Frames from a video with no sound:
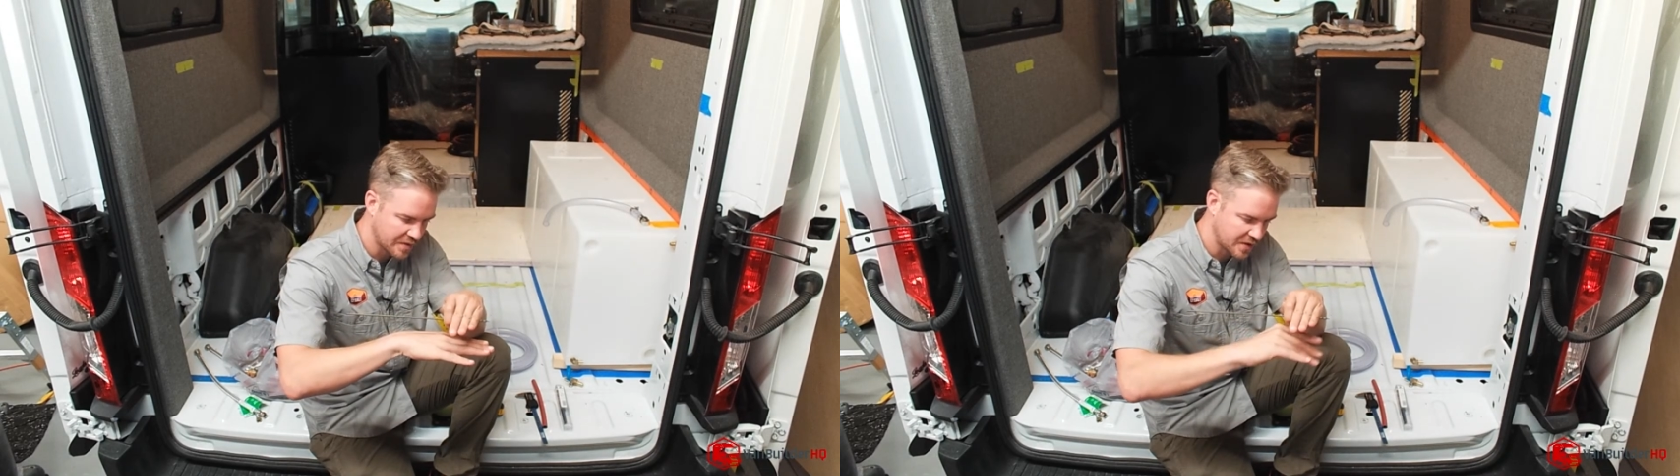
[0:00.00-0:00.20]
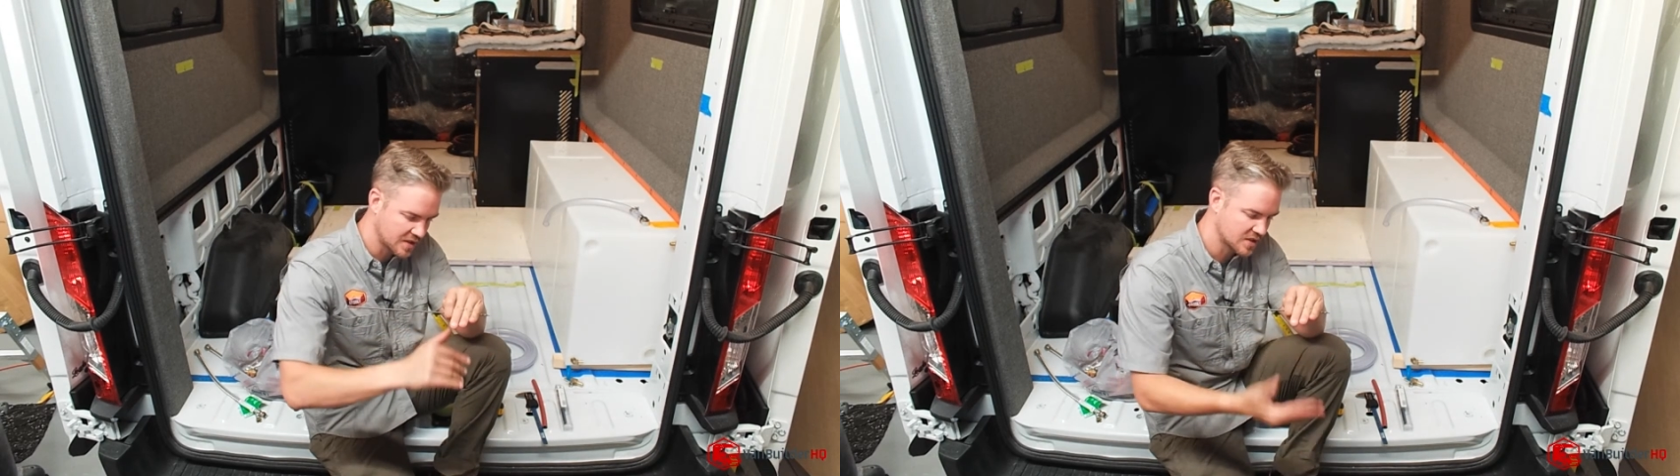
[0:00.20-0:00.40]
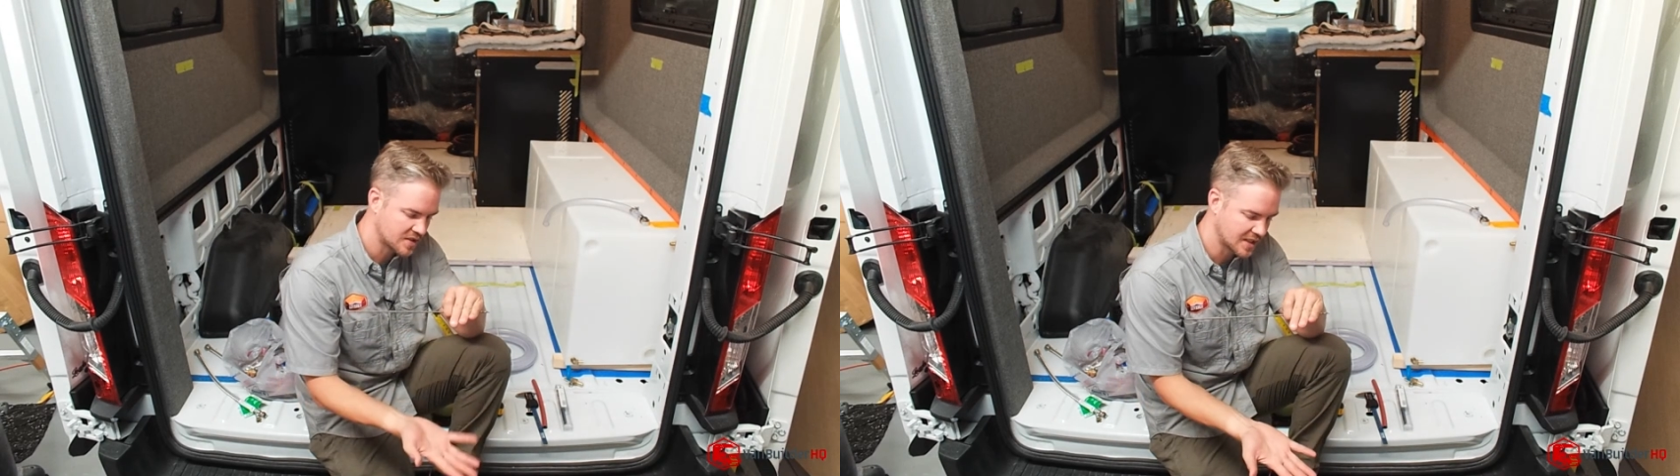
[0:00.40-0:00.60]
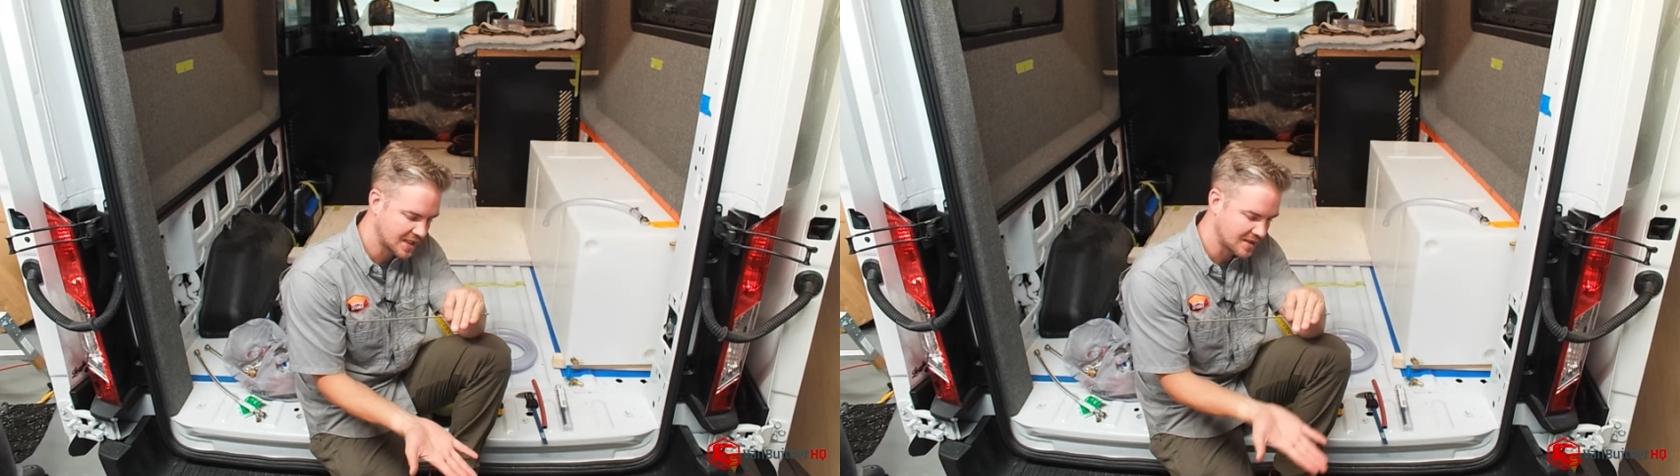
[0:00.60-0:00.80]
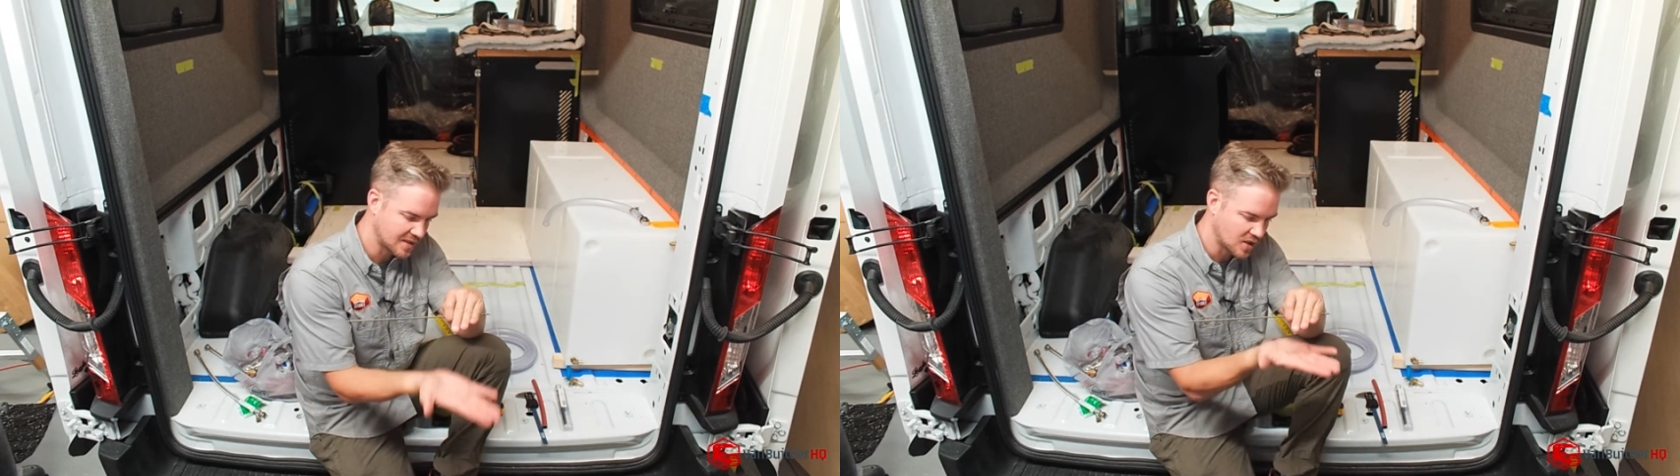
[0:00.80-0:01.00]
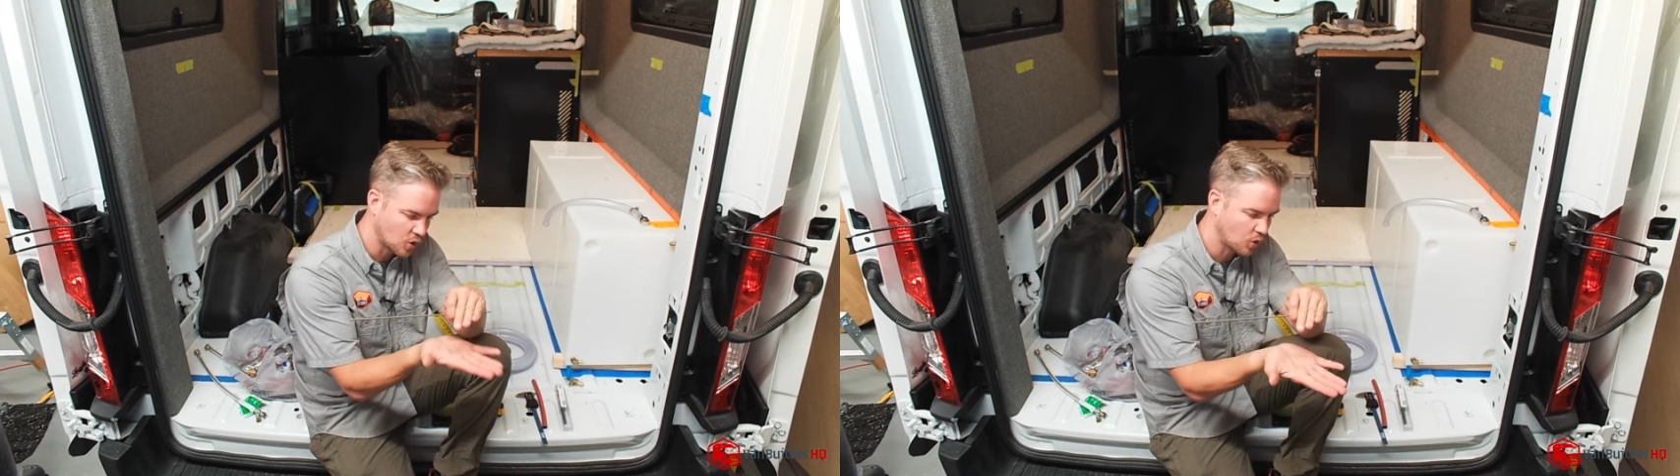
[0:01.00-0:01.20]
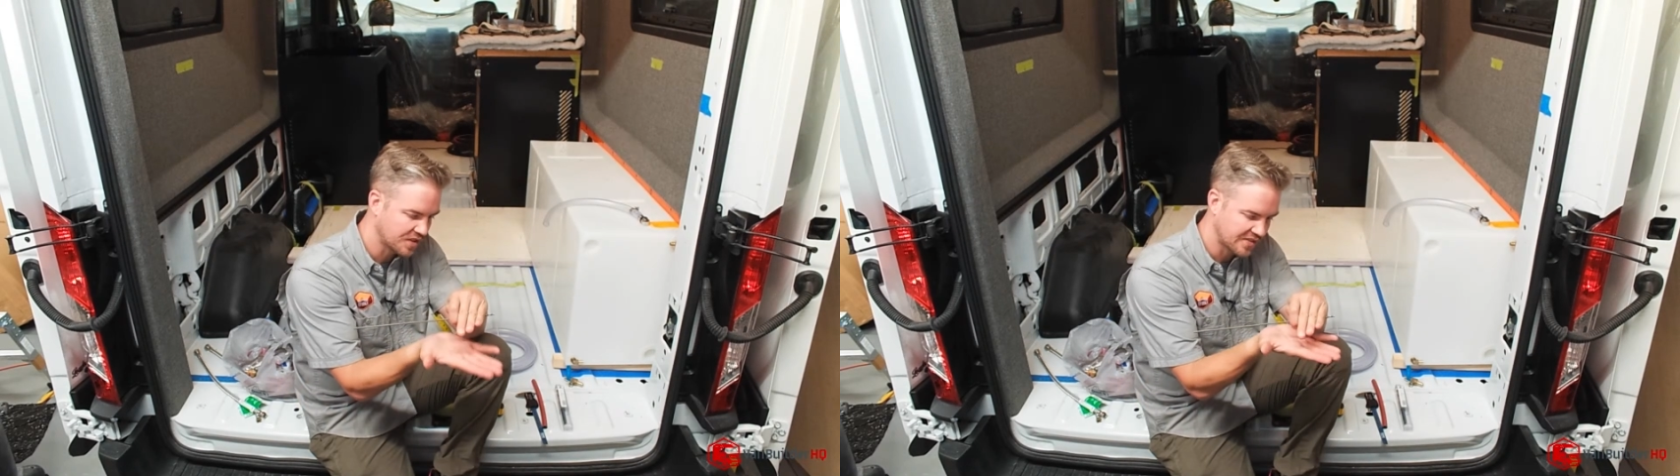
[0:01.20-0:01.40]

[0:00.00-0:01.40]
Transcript: They're just going to get the cold